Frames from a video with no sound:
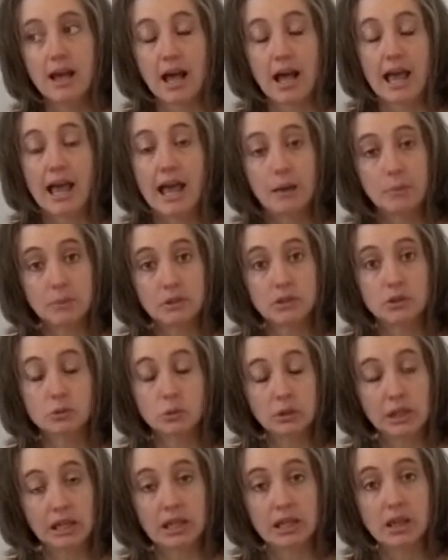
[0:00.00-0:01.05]
I happen to
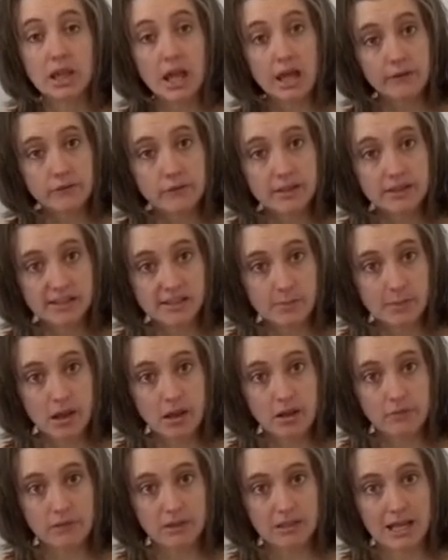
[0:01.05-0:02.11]
really love the
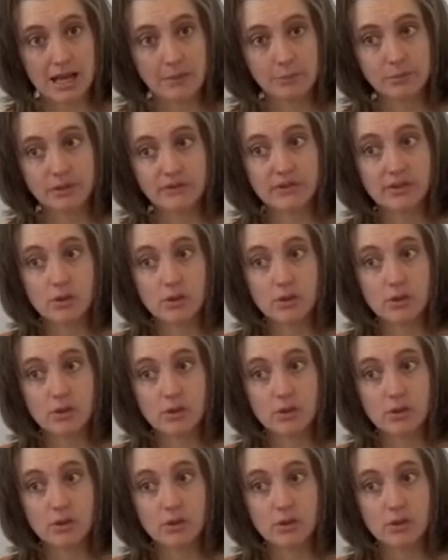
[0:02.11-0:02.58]
smell of adaptive,